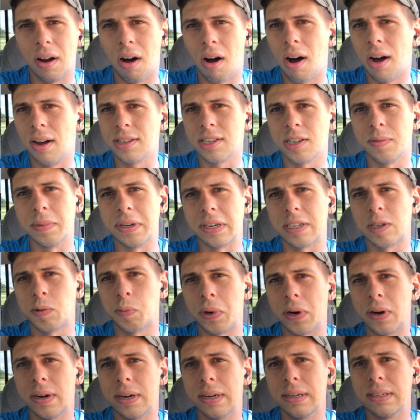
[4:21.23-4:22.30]
awesome
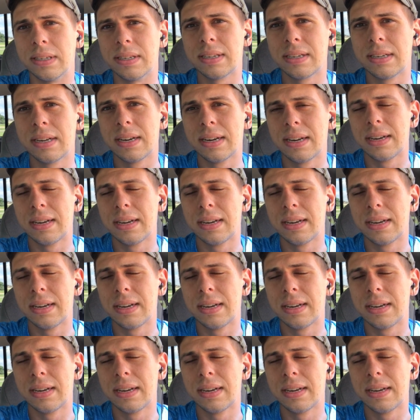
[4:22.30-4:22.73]
experience.